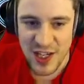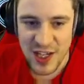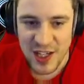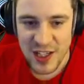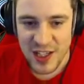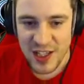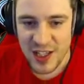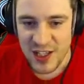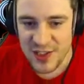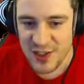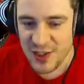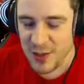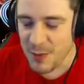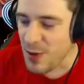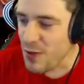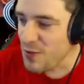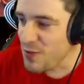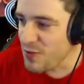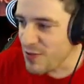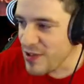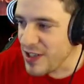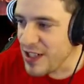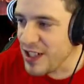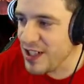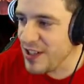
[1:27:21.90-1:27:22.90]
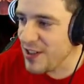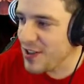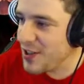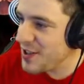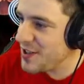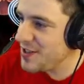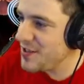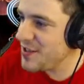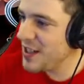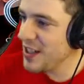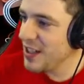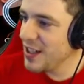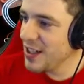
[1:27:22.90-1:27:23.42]
going to be a really
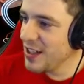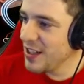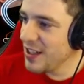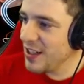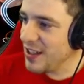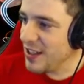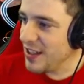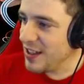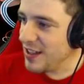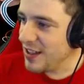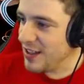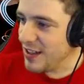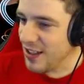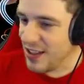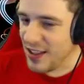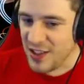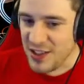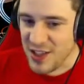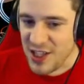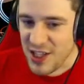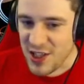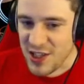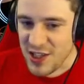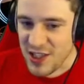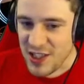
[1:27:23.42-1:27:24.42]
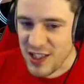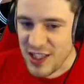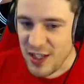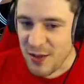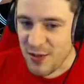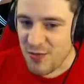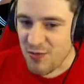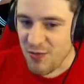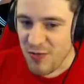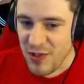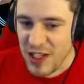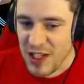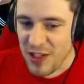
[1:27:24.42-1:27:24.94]
nice addition to the game. It's
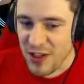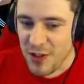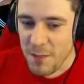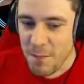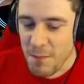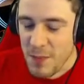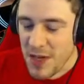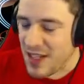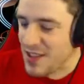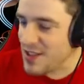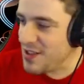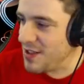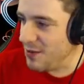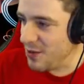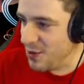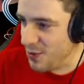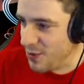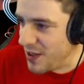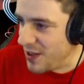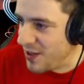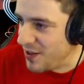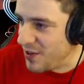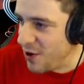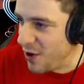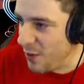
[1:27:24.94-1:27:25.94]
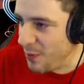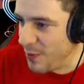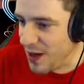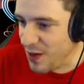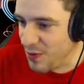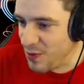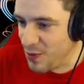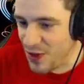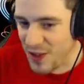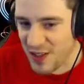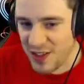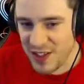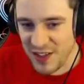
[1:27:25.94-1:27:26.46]
really going to mix up the way the combat
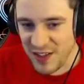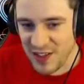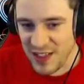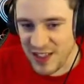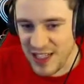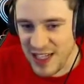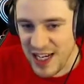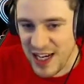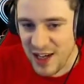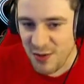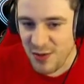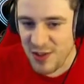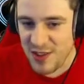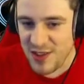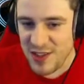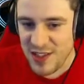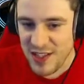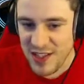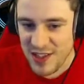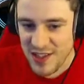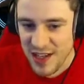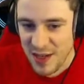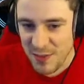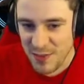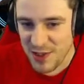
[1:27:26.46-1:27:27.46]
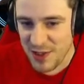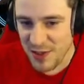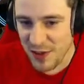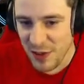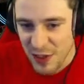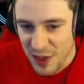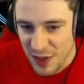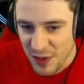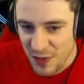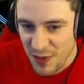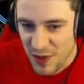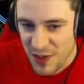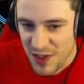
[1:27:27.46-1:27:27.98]
works, and I think now is absolutely
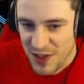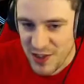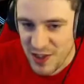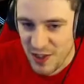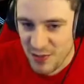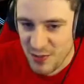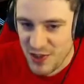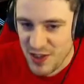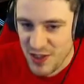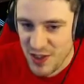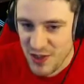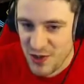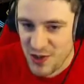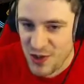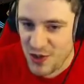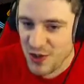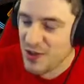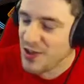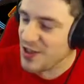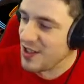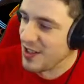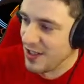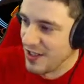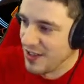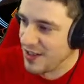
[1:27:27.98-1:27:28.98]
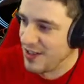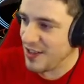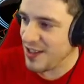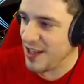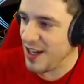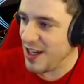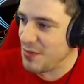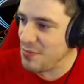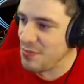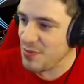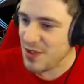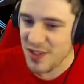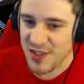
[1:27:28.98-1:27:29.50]
the right time to introduce that into the
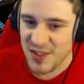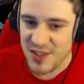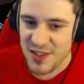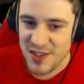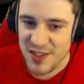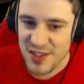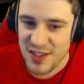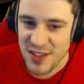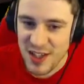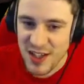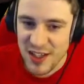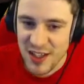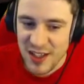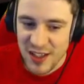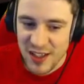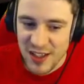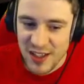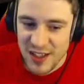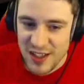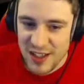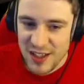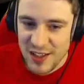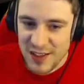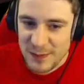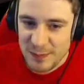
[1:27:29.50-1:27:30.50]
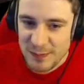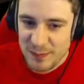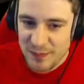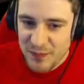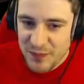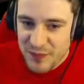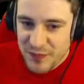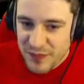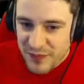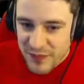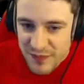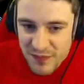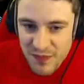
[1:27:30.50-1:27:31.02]
game, because it's
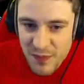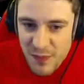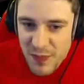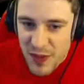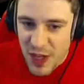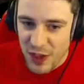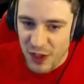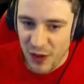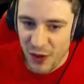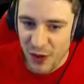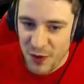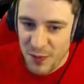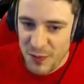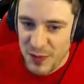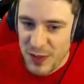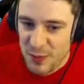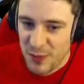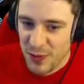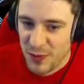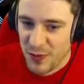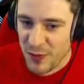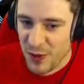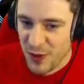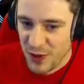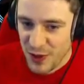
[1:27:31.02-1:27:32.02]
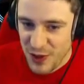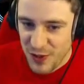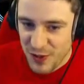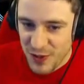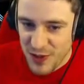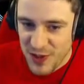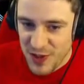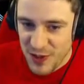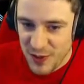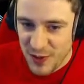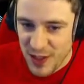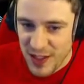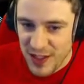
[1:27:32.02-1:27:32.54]
a lot of people have got used
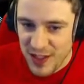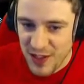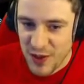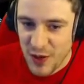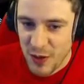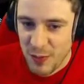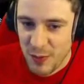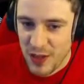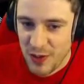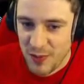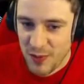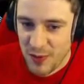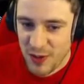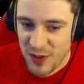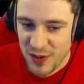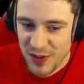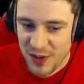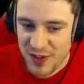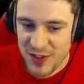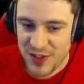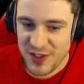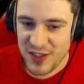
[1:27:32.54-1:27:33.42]
to the way the combat works